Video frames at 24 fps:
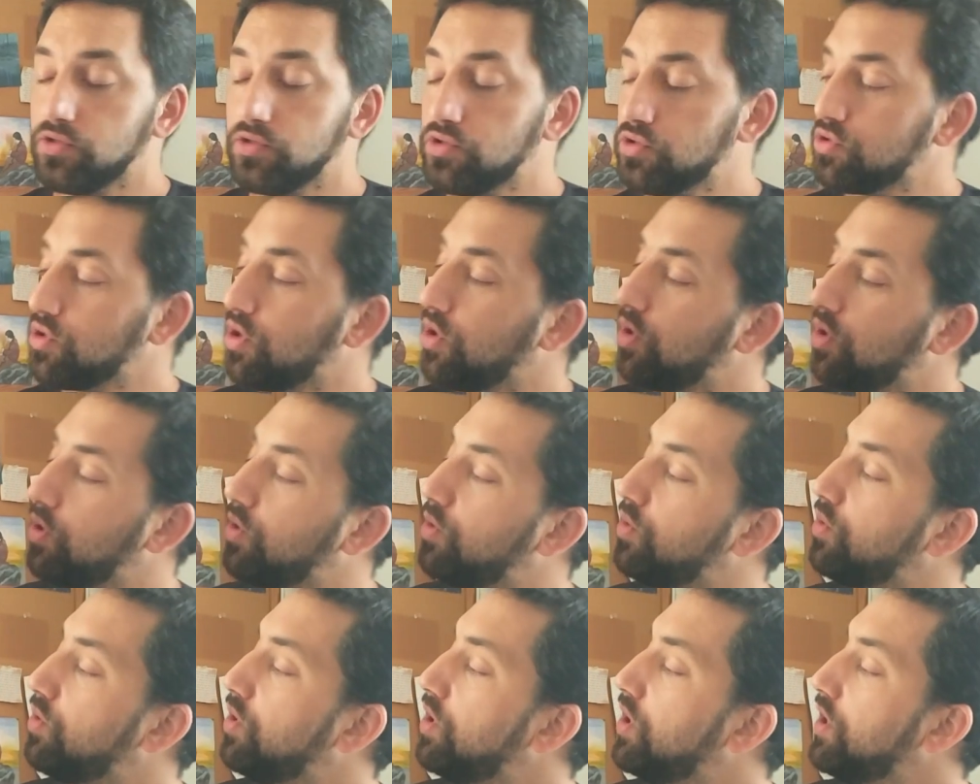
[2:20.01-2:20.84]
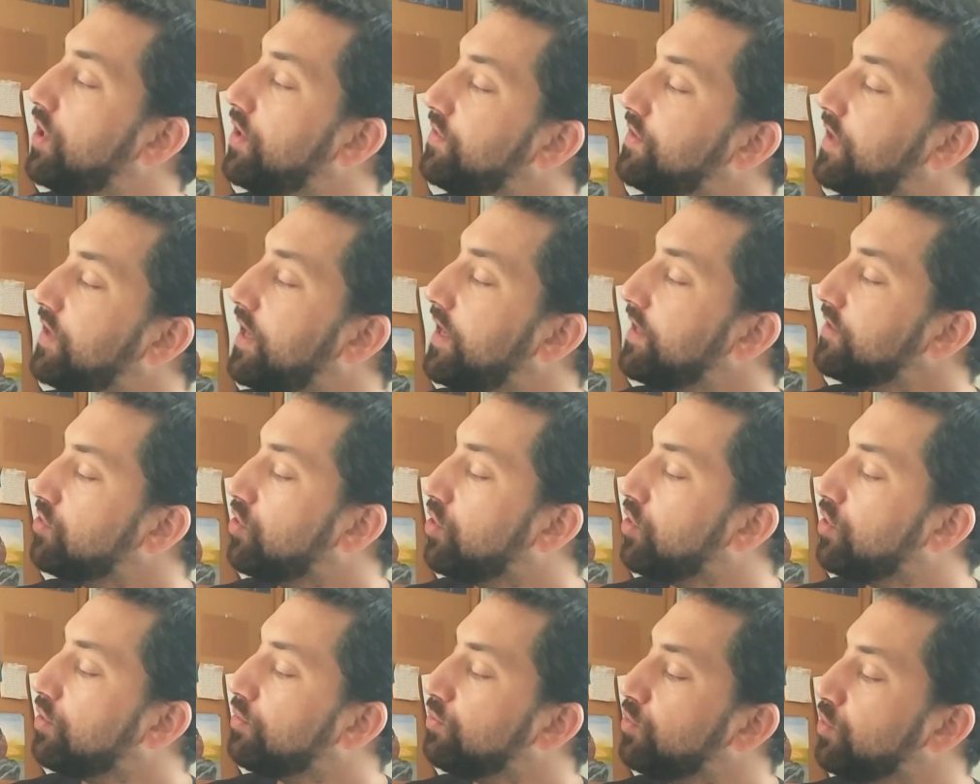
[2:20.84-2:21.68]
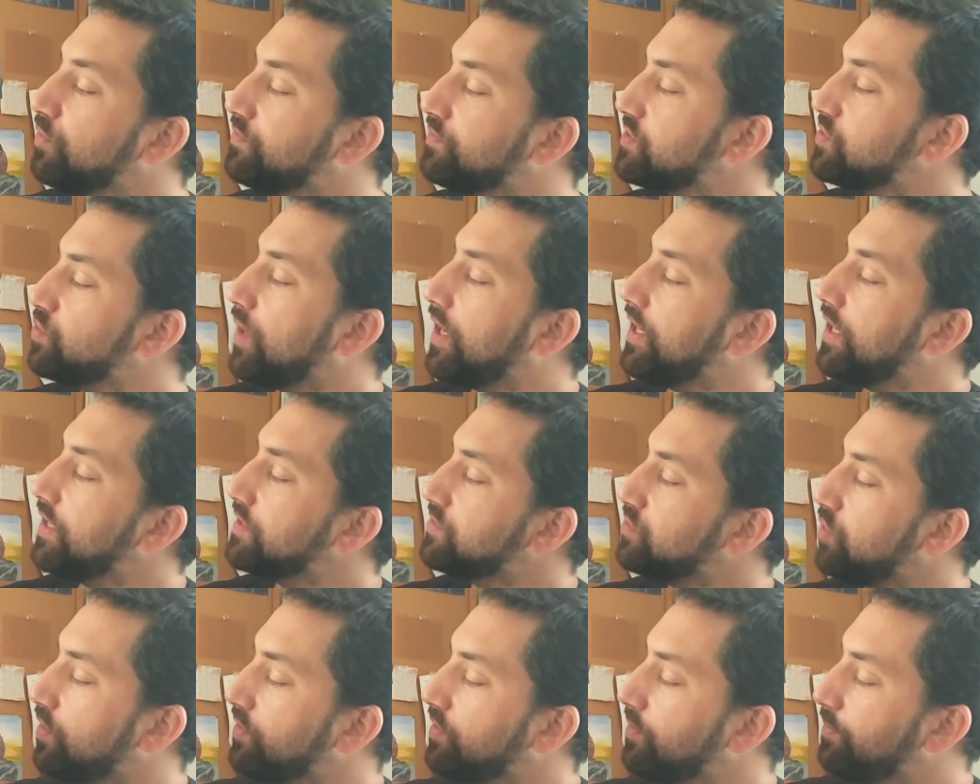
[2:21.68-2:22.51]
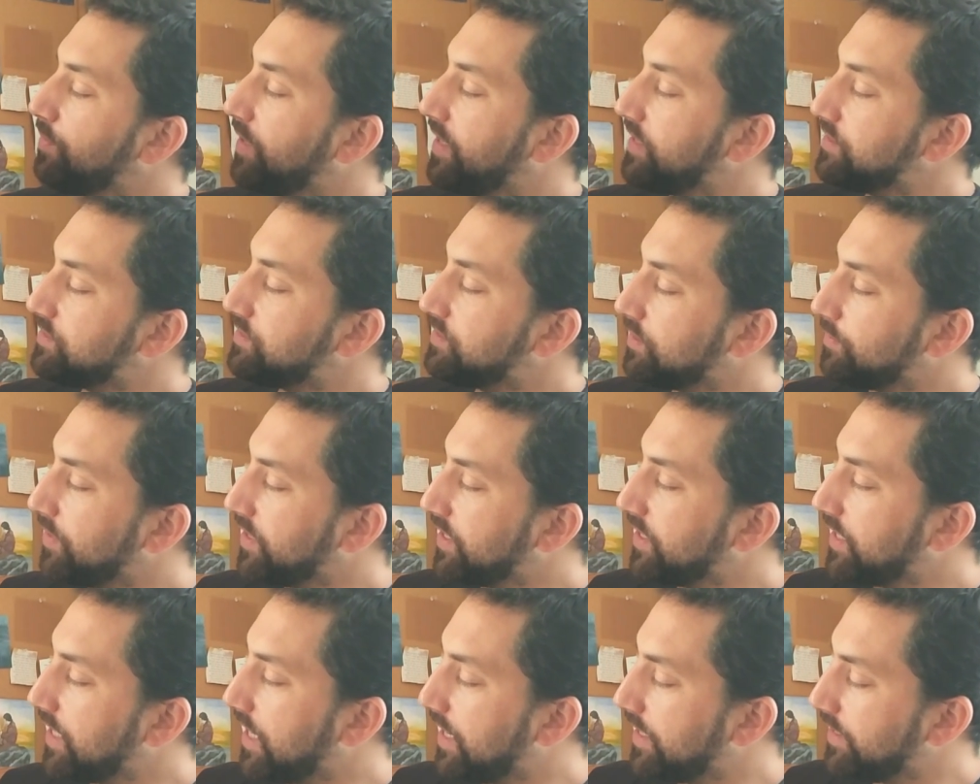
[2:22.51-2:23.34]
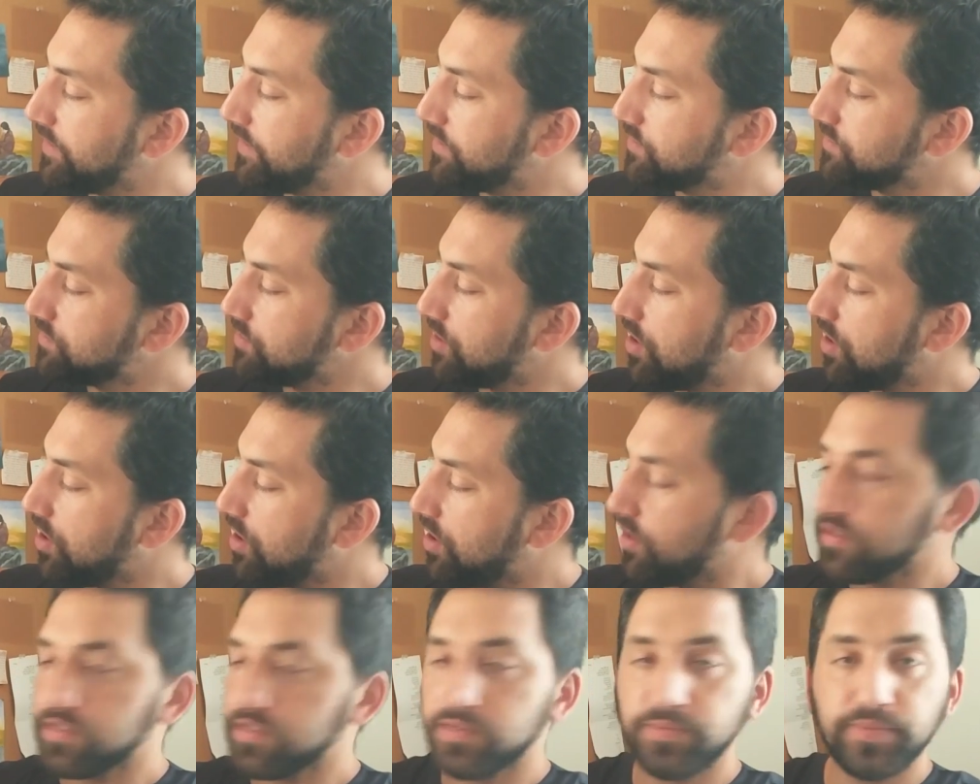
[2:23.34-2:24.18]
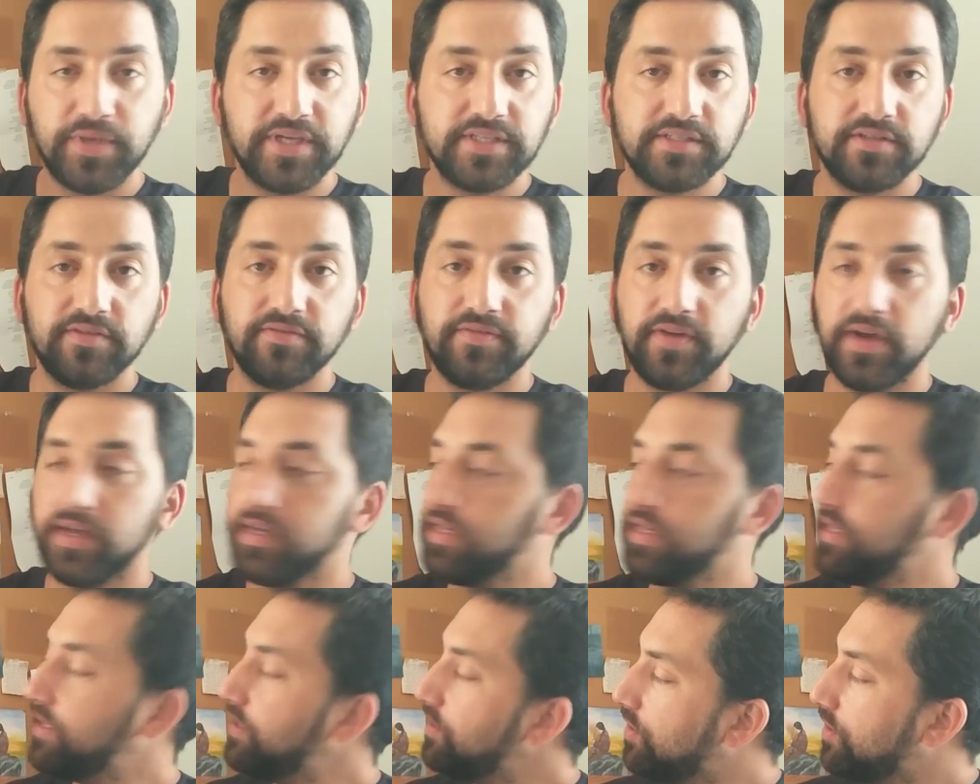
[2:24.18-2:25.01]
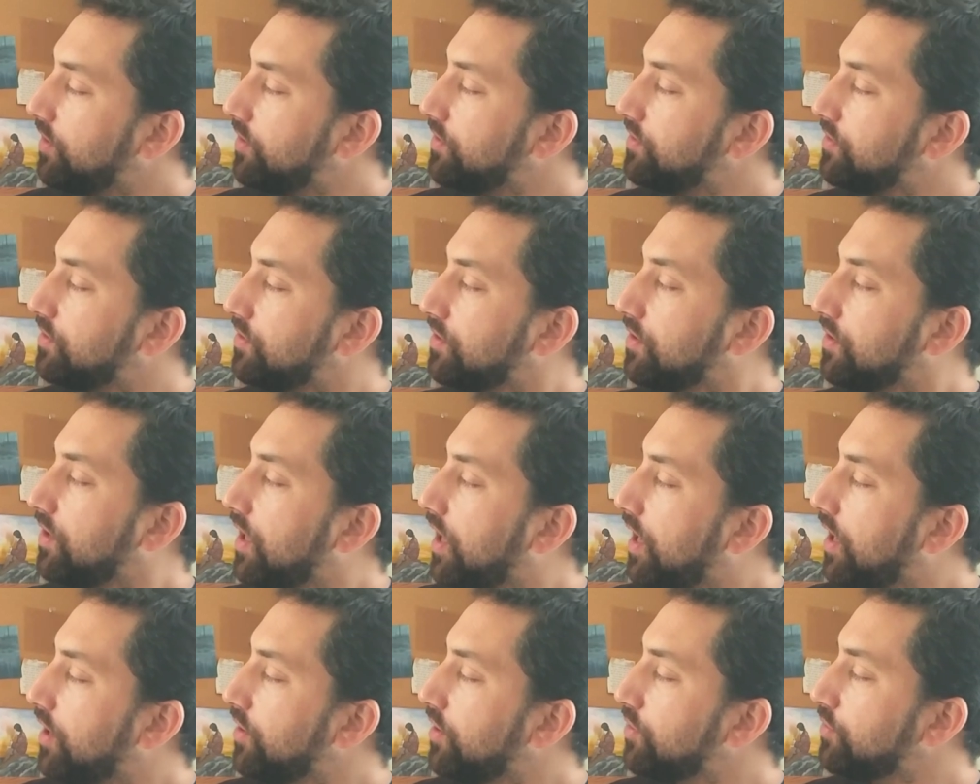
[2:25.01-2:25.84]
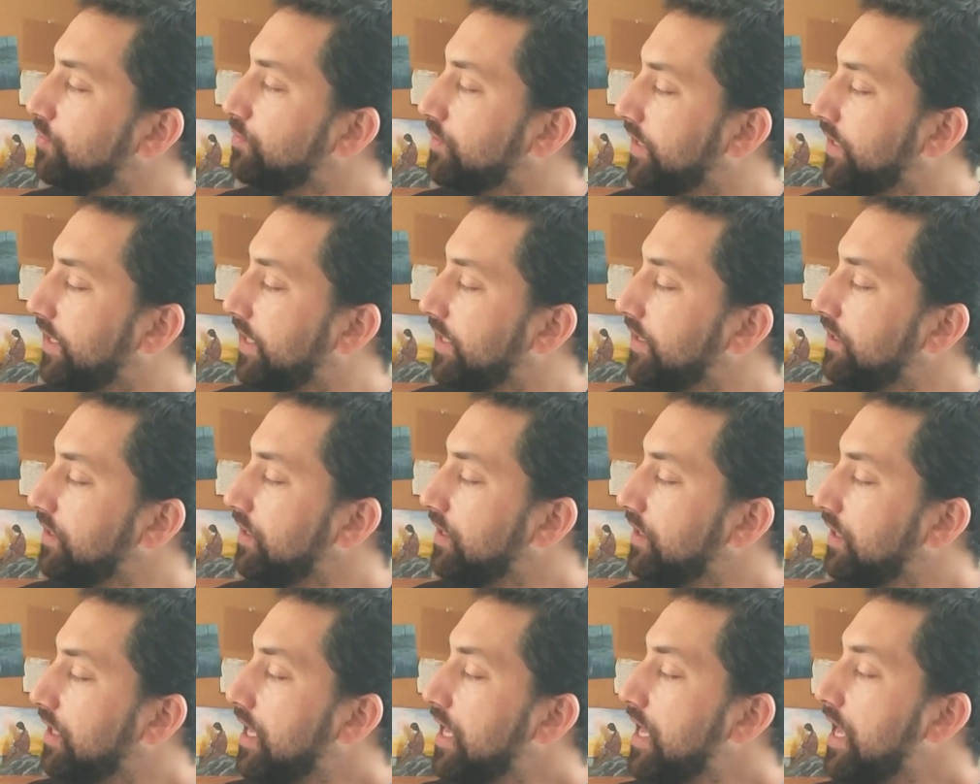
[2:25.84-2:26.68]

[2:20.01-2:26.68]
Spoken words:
So the 8 core moves, as well as all the basic mechanics, are specified here under how to play.